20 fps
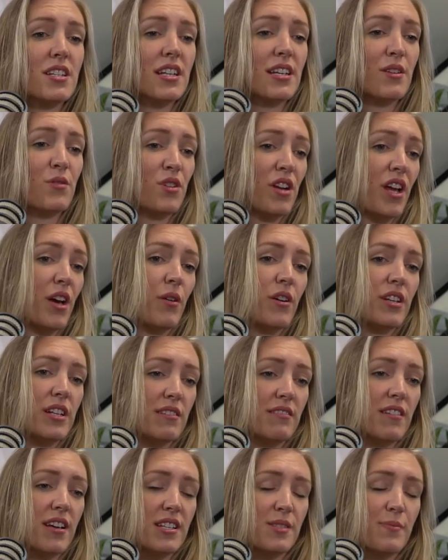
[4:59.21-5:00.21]
And it, you know, I
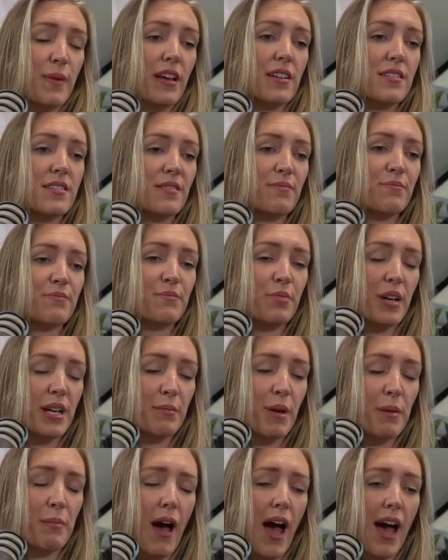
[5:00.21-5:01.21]
didn't expect to break
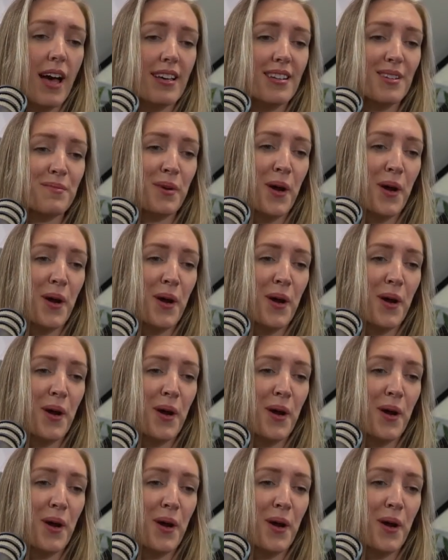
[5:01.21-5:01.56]
my back in the